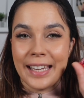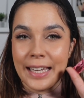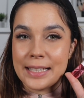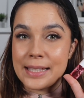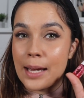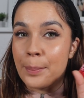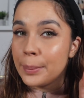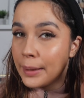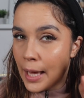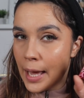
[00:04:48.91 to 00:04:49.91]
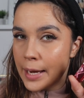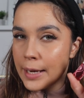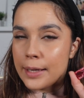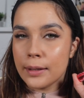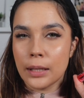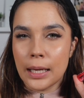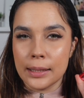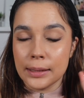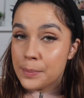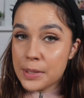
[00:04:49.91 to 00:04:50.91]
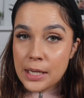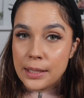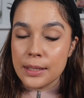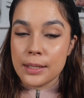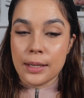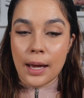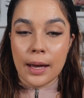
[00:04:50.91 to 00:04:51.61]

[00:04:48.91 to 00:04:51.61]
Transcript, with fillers: It's applying a lip tint